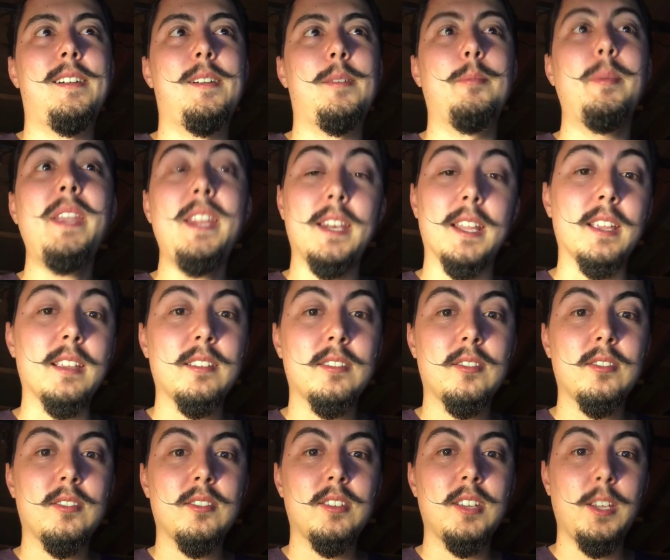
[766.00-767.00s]
Meaning,
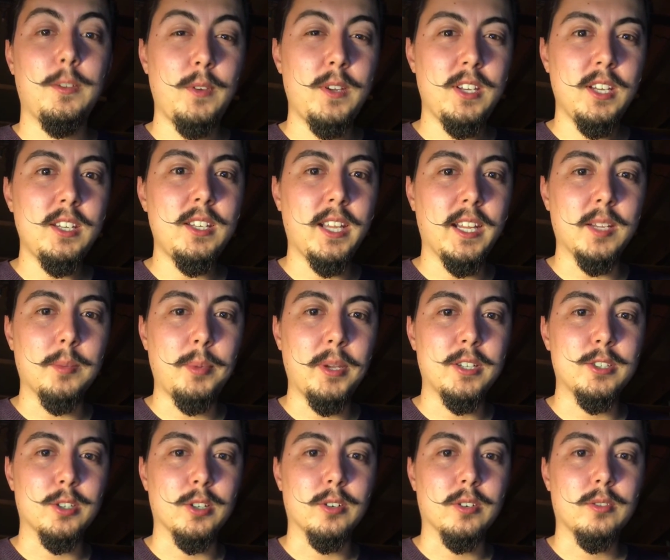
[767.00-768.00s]
if he did take a
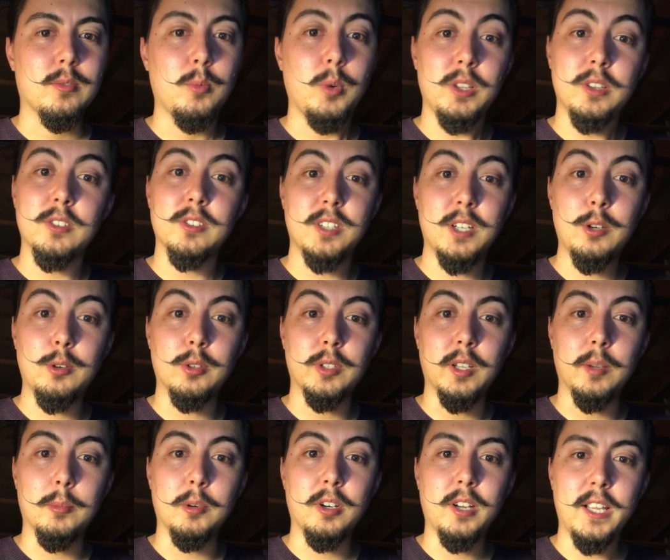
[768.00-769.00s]
picture with the serial
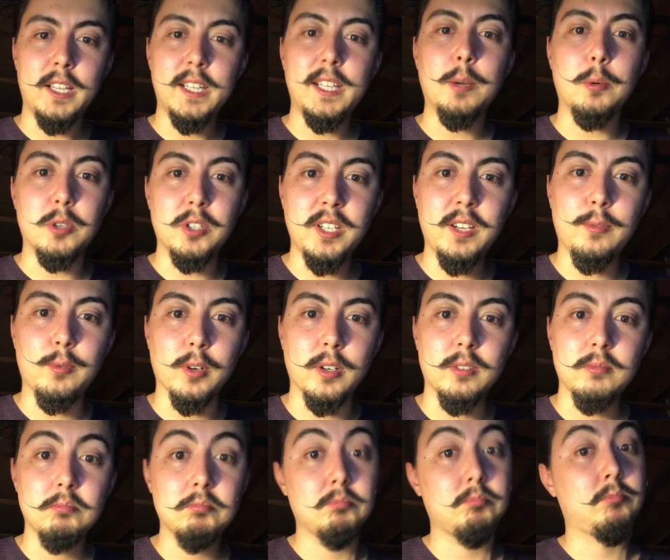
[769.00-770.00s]
number and they were different,
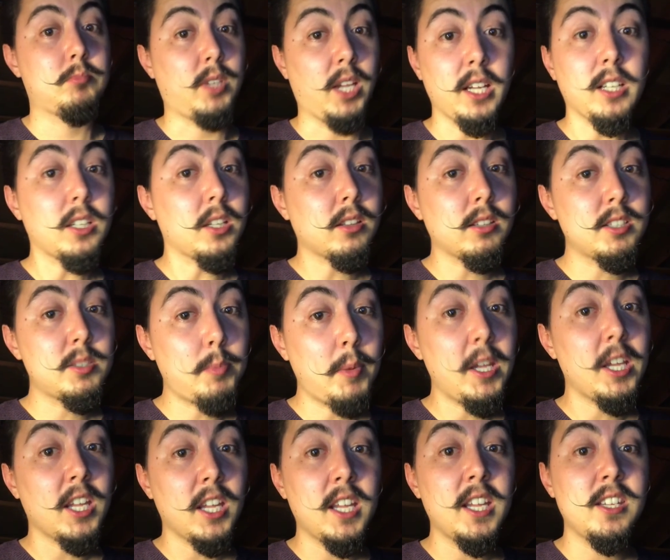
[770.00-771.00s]
technically
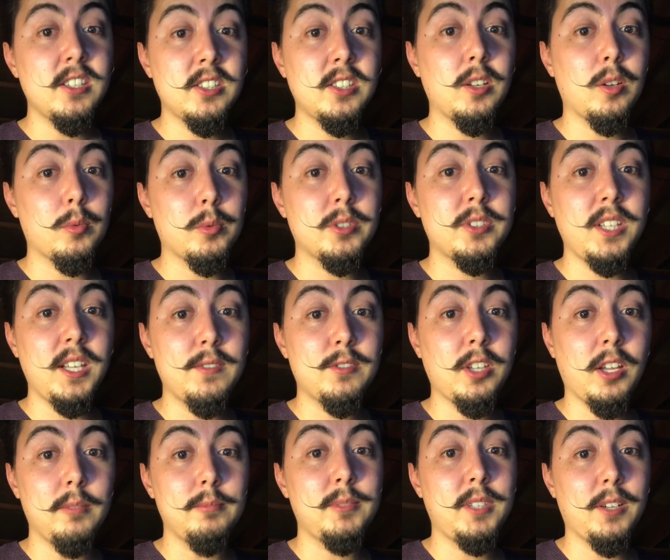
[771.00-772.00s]
speaking, he still received
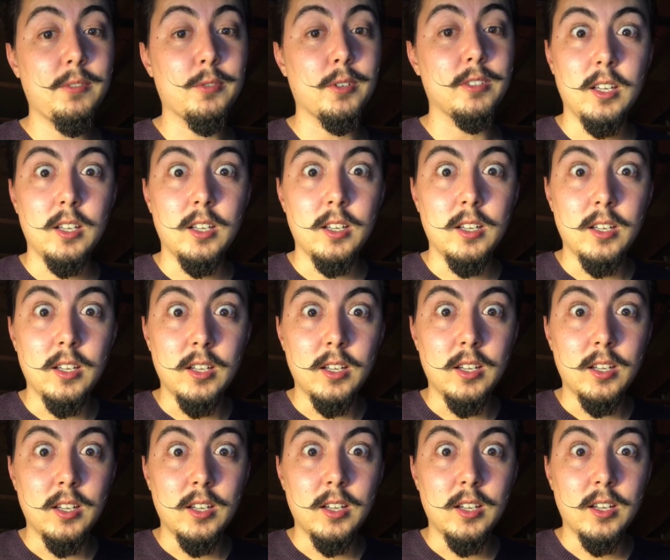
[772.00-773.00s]
something different.
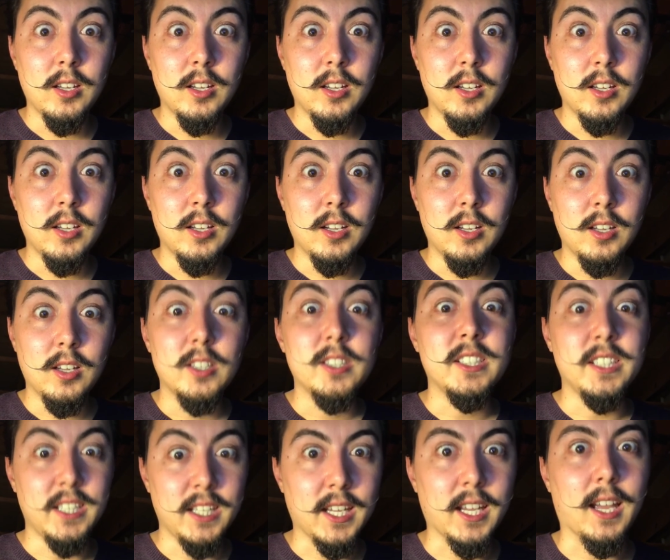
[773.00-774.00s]

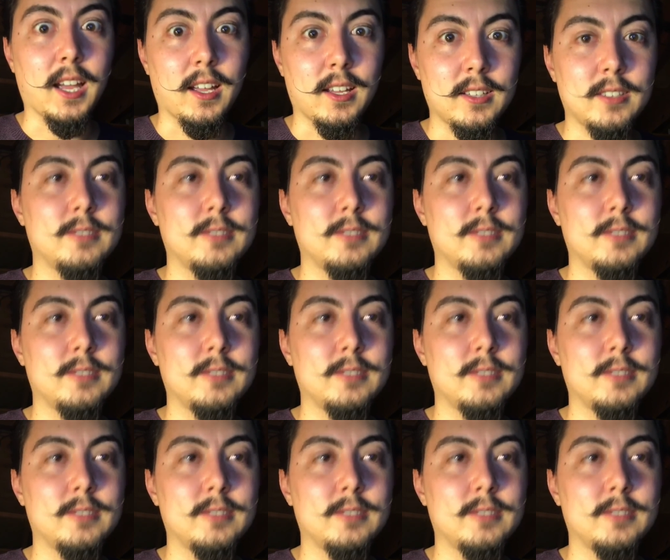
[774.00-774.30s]
Yeah.